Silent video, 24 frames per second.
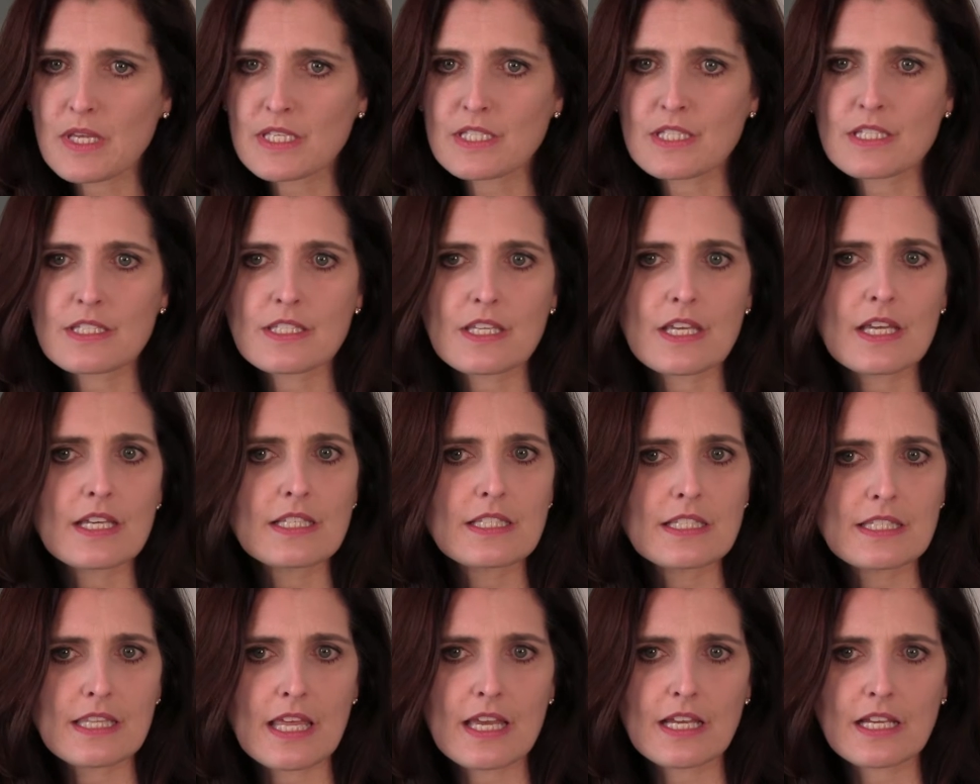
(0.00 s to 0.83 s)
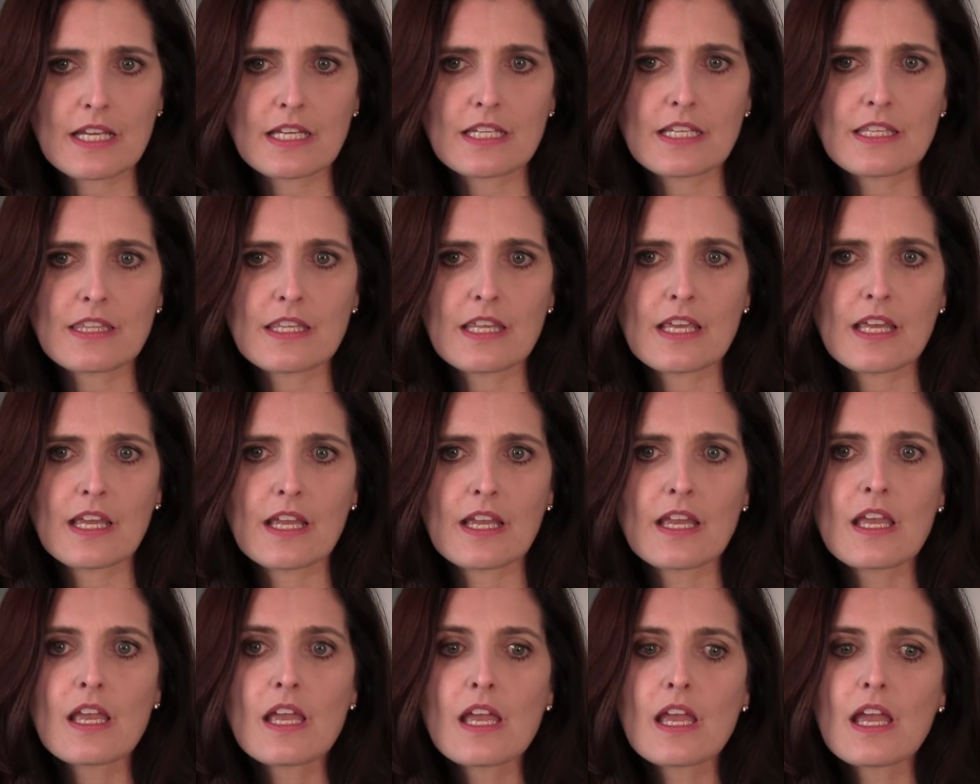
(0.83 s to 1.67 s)
pesticides, that kind of
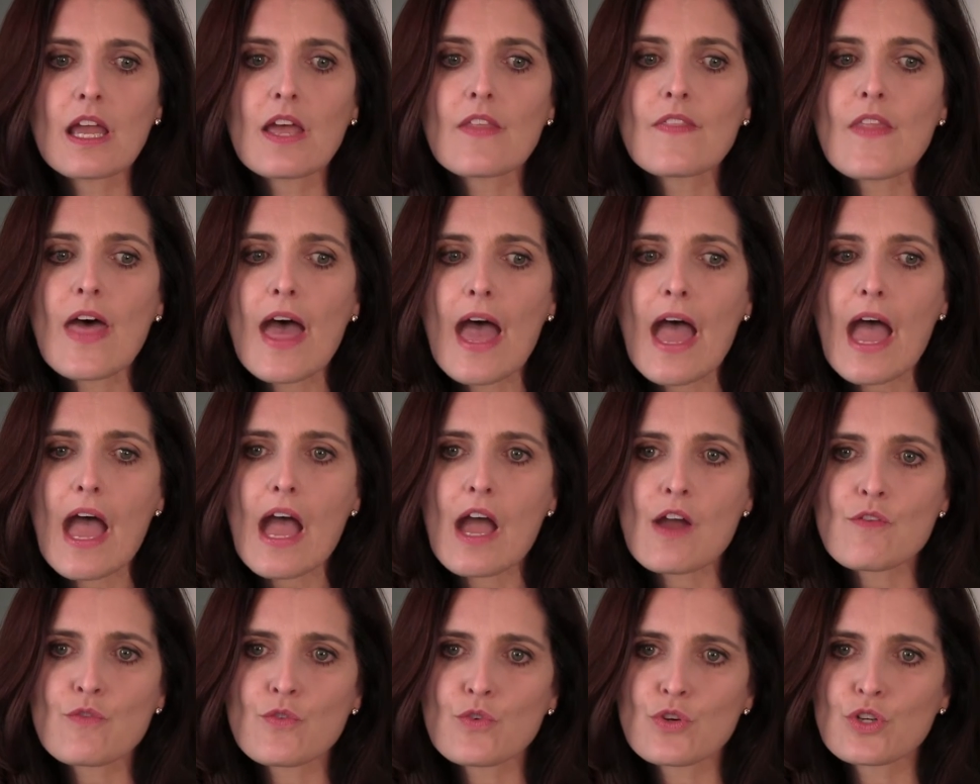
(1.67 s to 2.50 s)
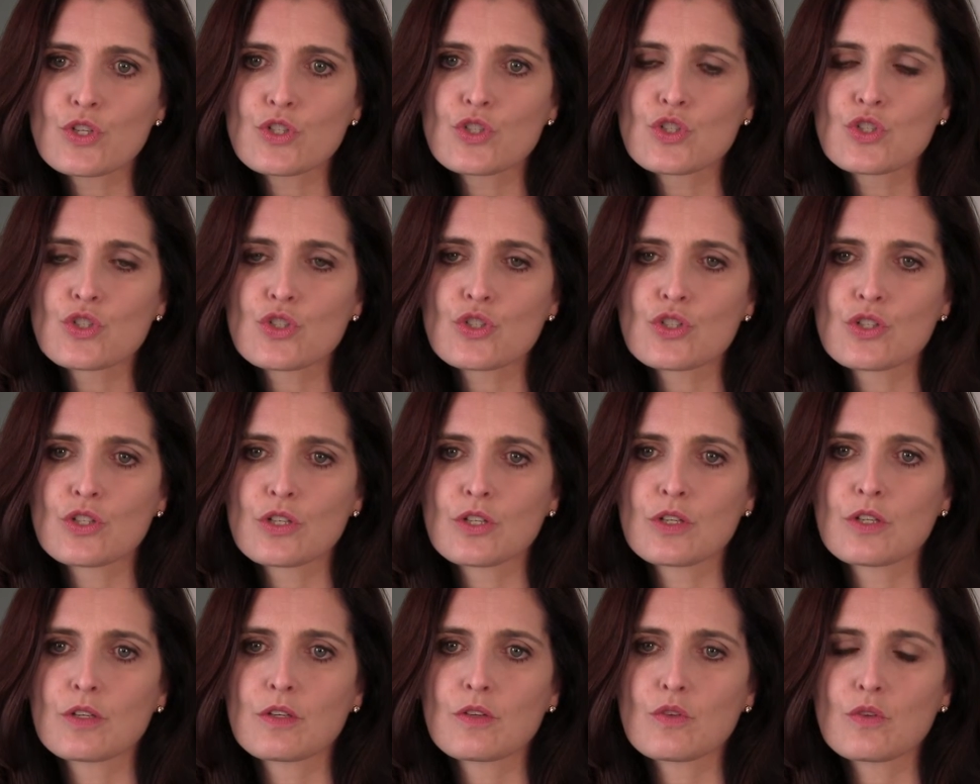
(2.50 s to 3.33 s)
thing, and the average
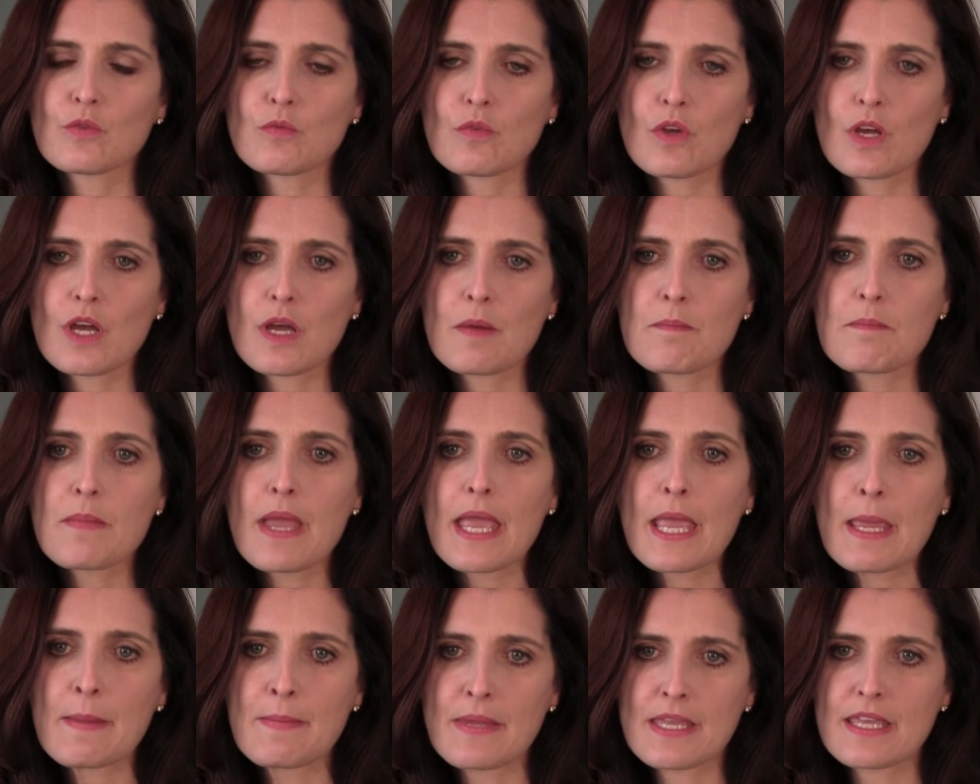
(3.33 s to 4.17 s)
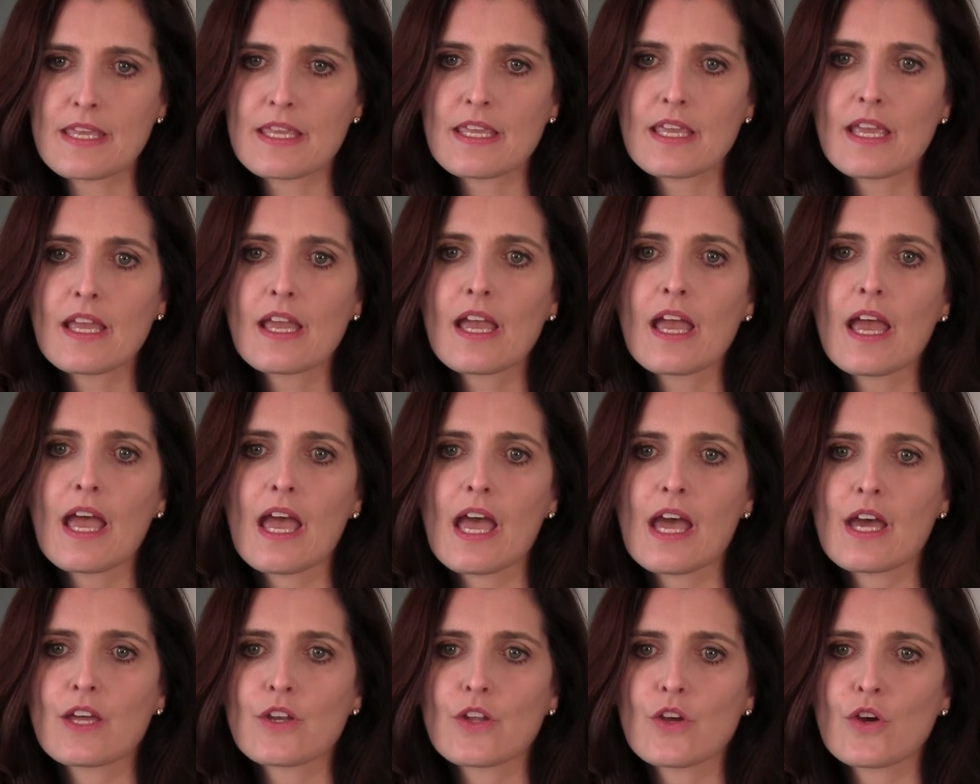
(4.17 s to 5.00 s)
baby
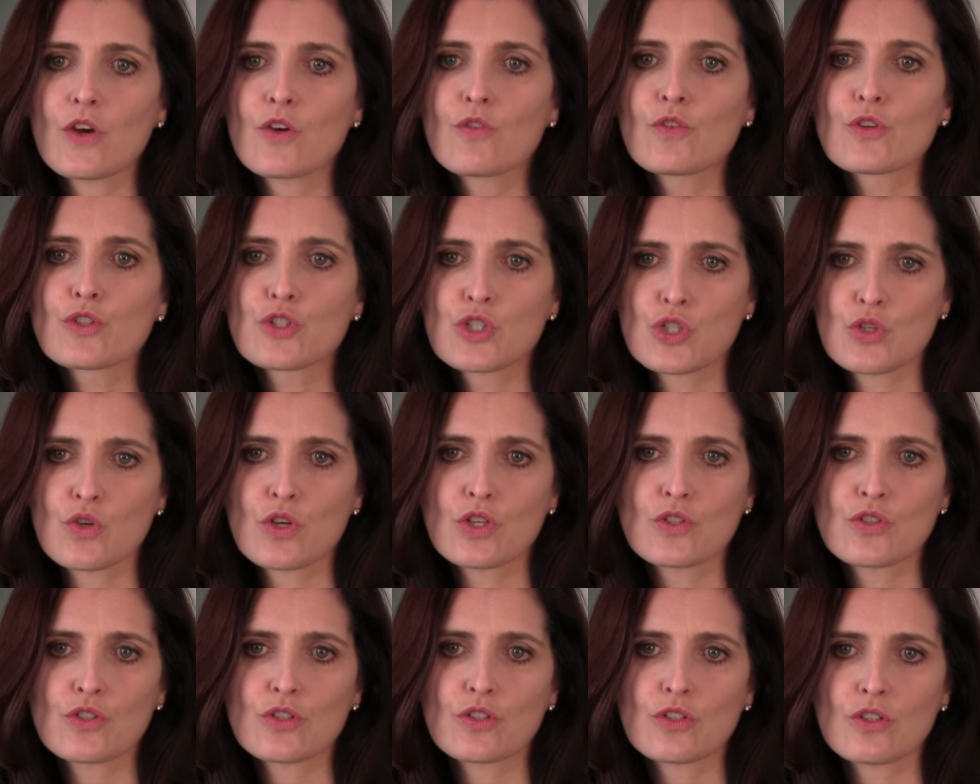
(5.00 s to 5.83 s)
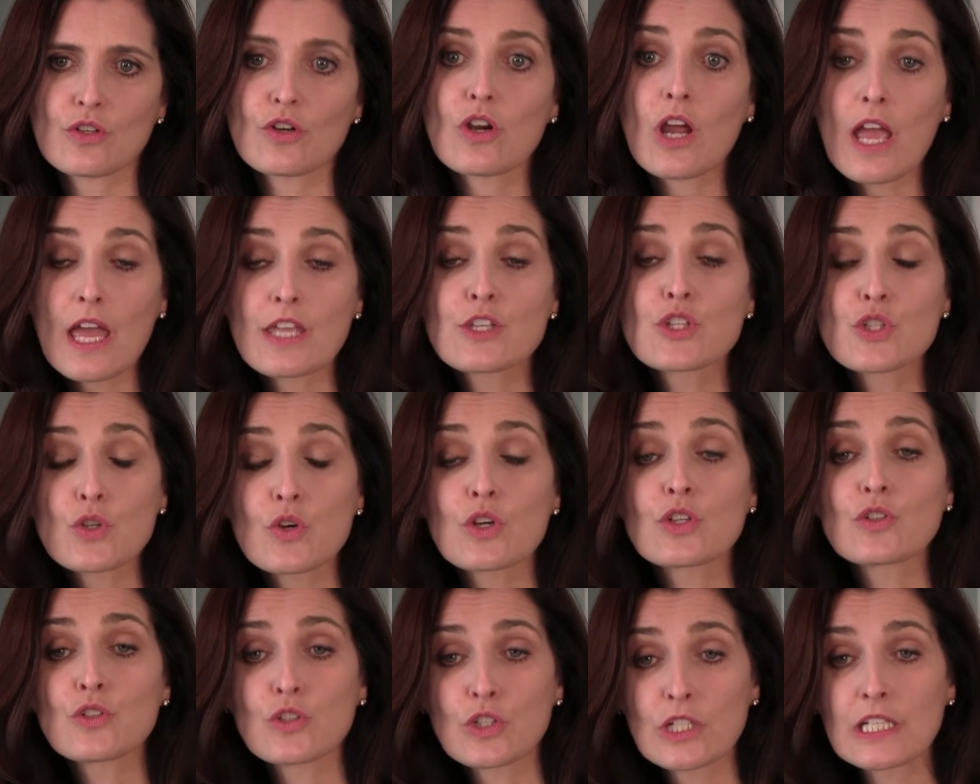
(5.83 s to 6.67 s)
had over 200, or had
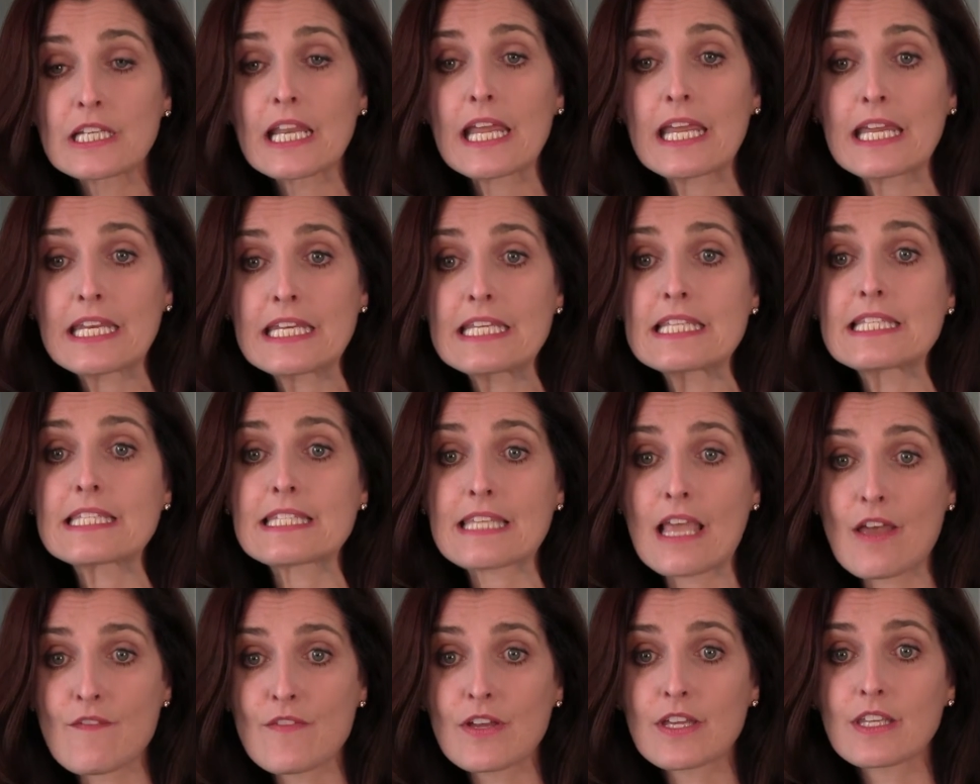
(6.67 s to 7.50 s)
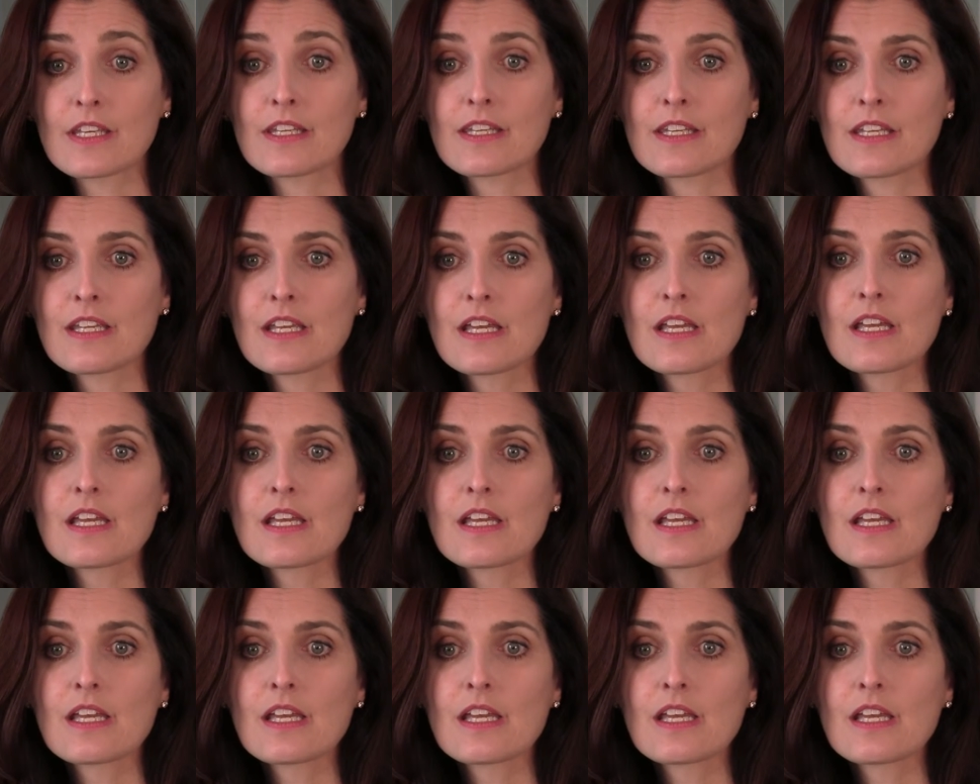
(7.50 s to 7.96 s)
287,